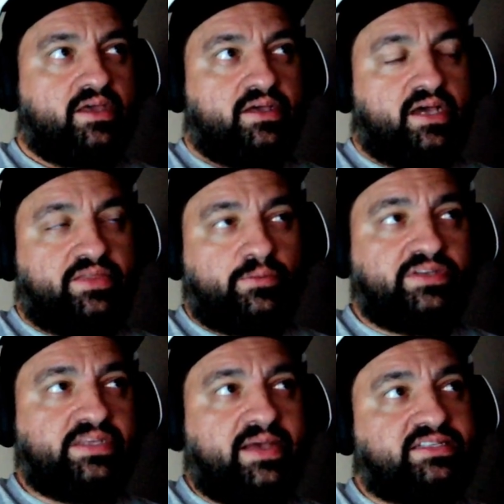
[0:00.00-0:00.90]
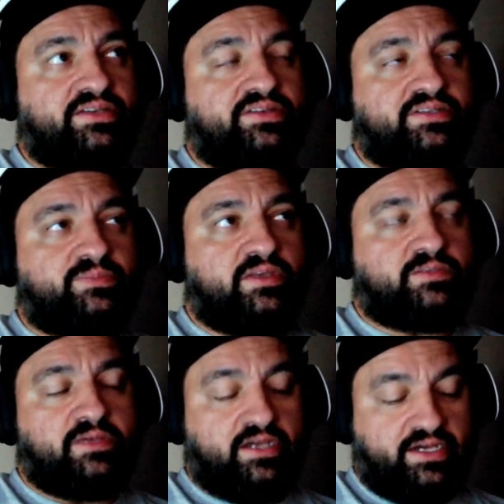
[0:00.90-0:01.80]
Uh, the reason I'm asking this is
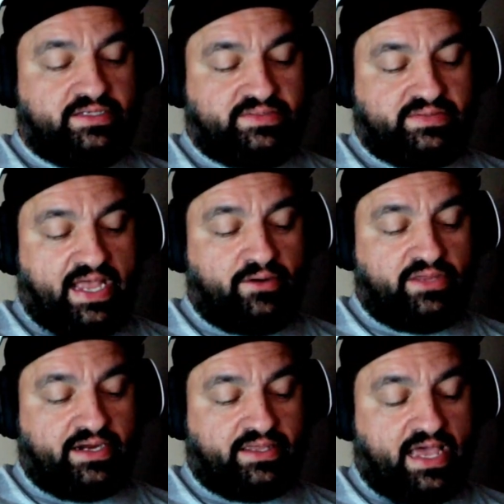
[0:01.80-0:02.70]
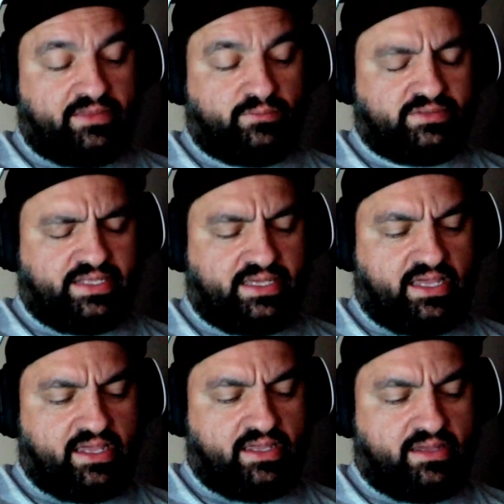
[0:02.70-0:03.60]
because I know that Agatha was like
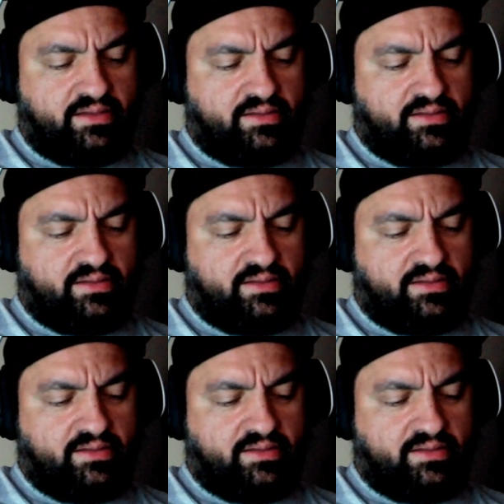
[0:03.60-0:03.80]
a,